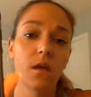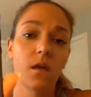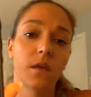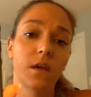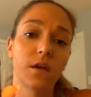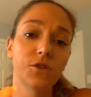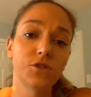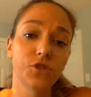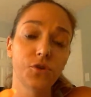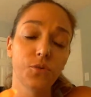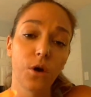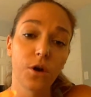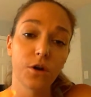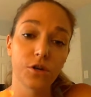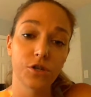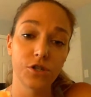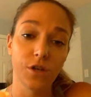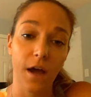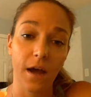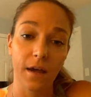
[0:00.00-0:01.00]
here's your water
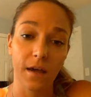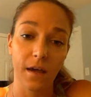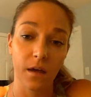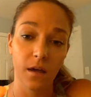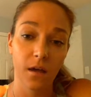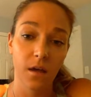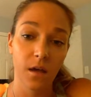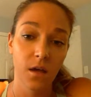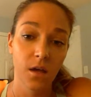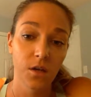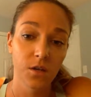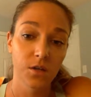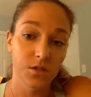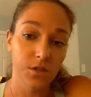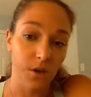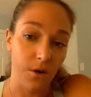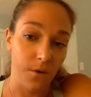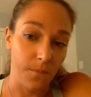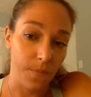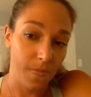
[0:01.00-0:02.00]
tracking.
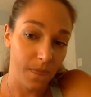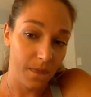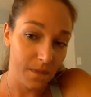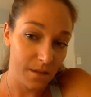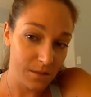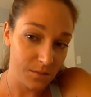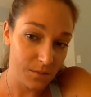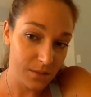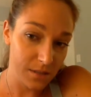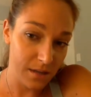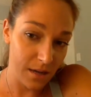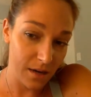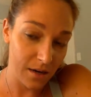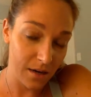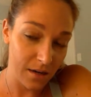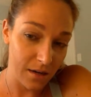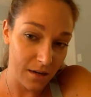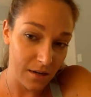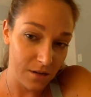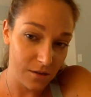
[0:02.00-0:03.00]
So this one's kind of
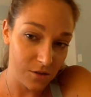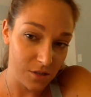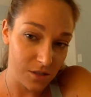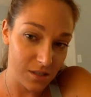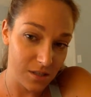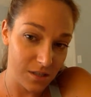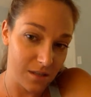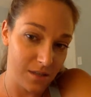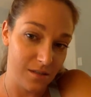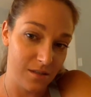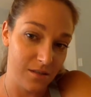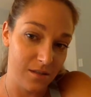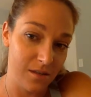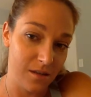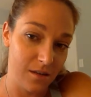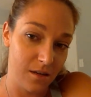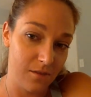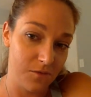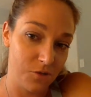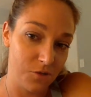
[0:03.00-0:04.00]
neat just because
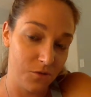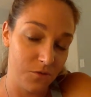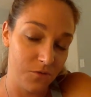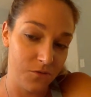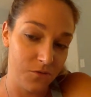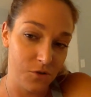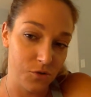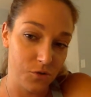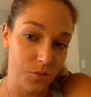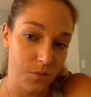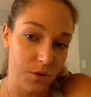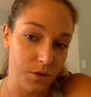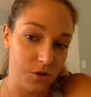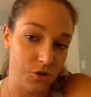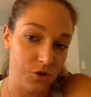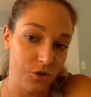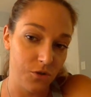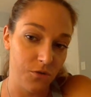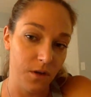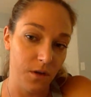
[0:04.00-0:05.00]
it gives you a visual picture.
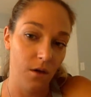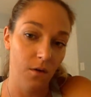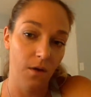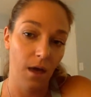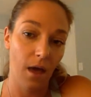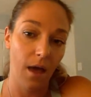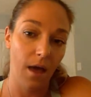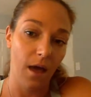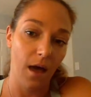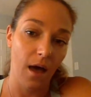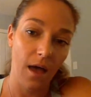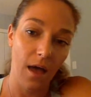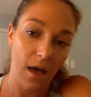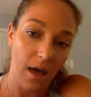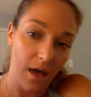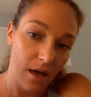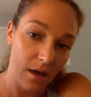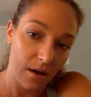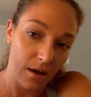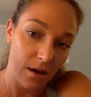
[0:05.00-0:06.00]
And you're like, okay, I
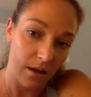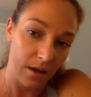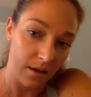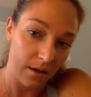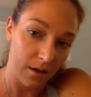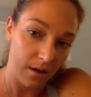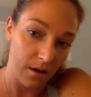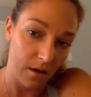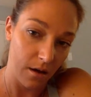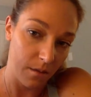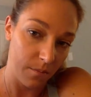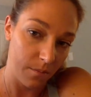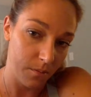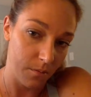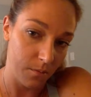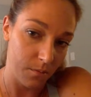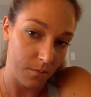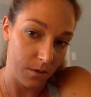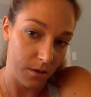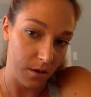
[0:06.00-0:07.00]
had a cup
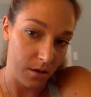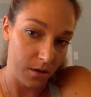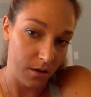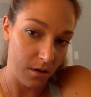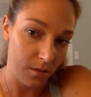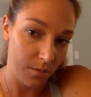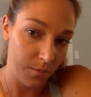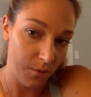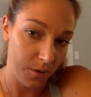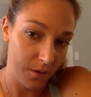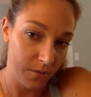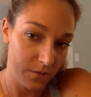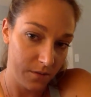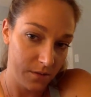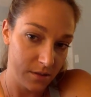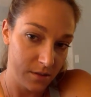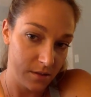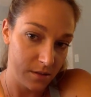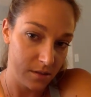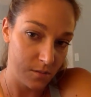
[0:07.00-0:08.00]
with
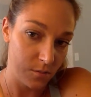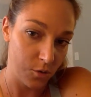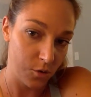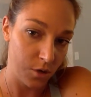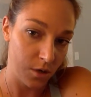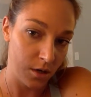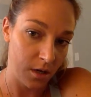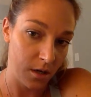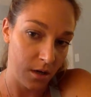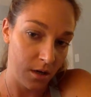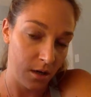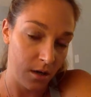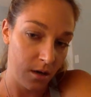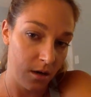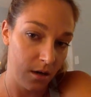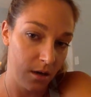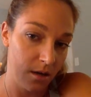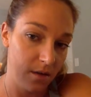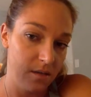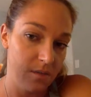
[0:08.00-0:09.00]
breakfast this morning, and
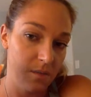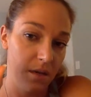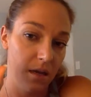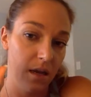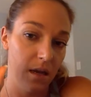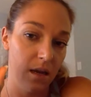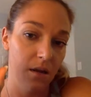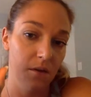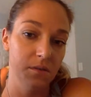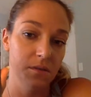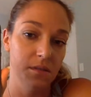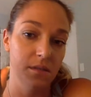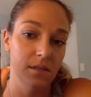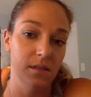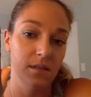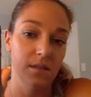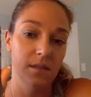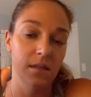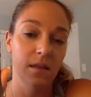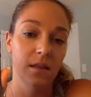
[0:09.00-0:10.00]
it gives me 8
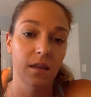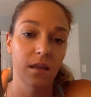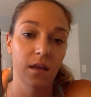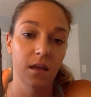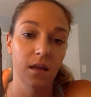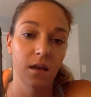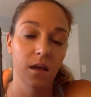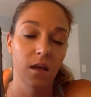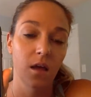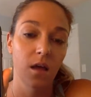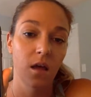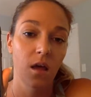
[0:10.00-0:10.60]
ounces. And then